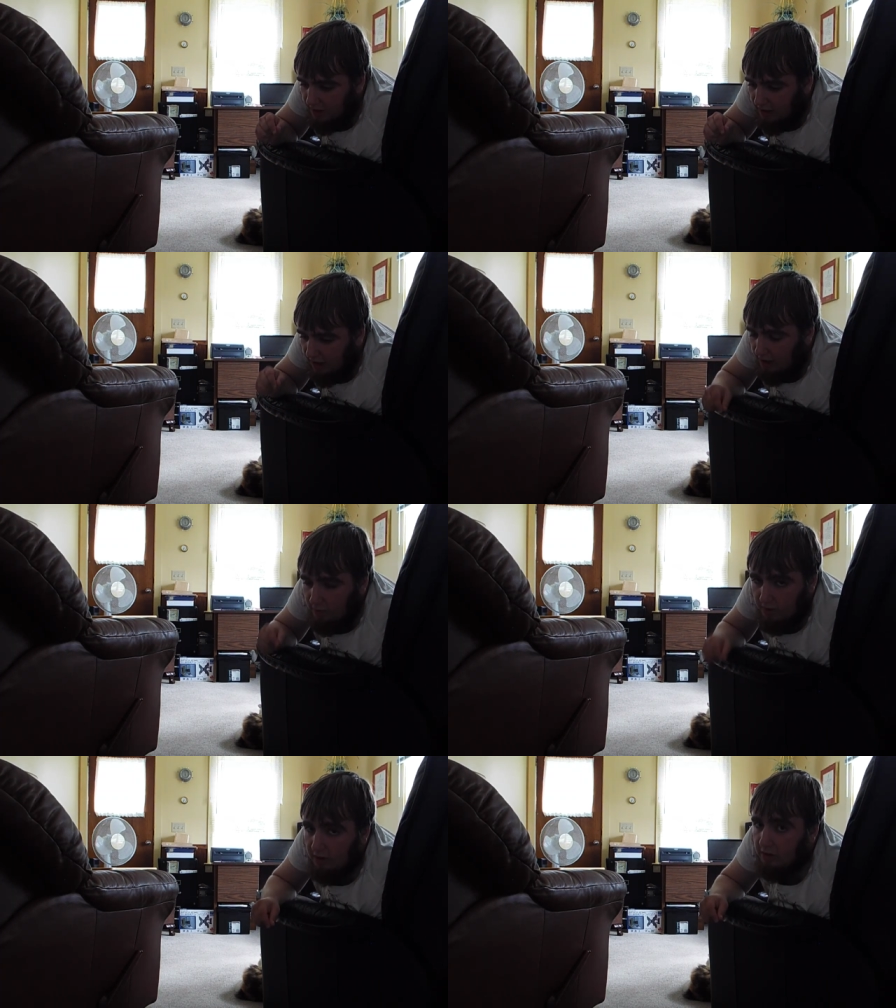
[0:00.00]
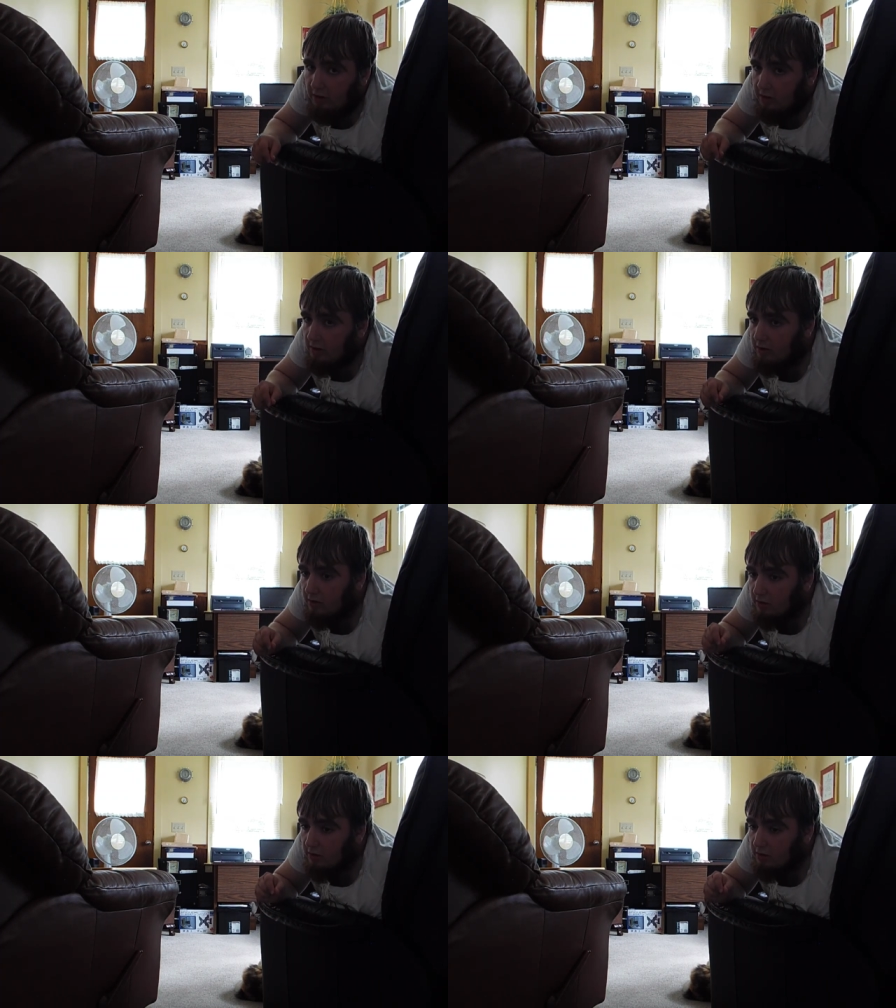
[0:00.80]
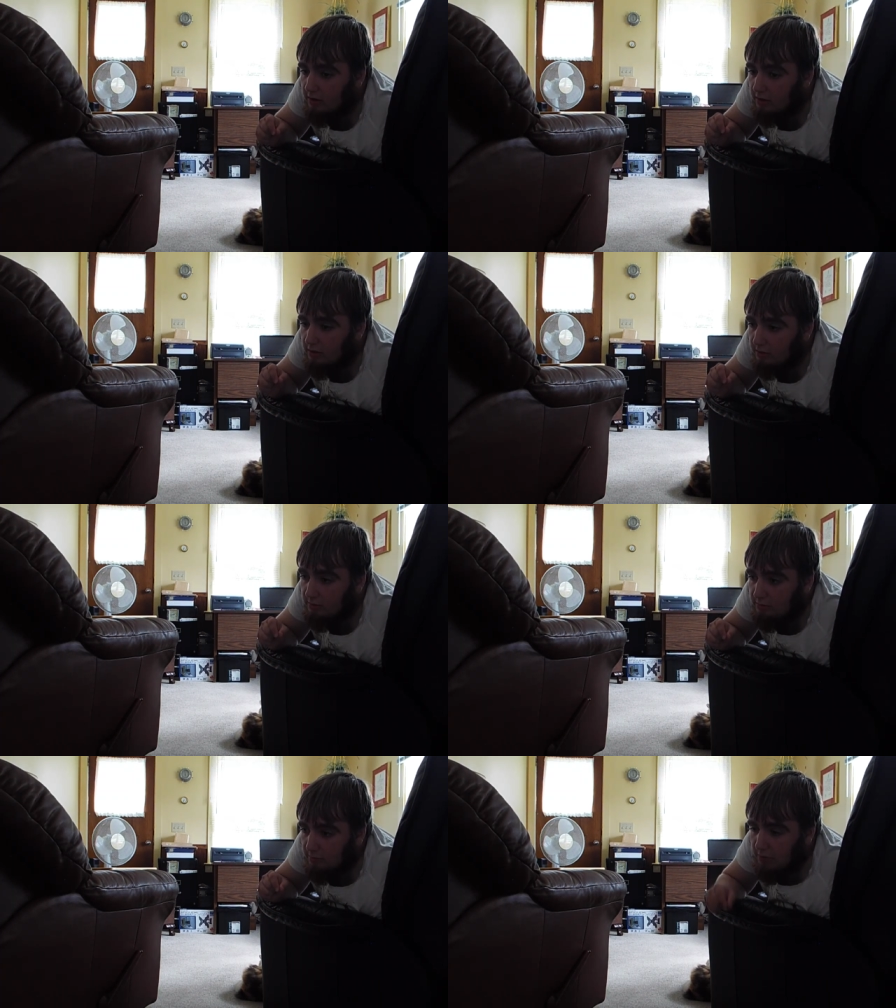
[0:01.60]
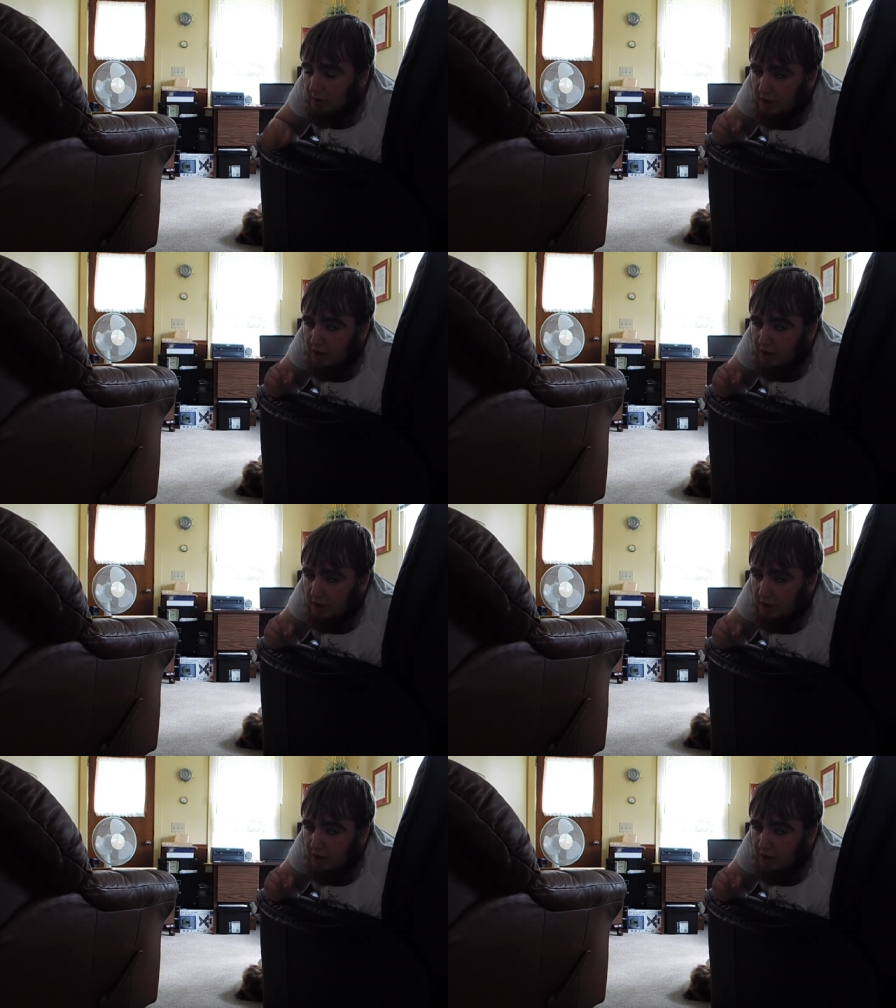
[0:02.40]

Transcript: I will put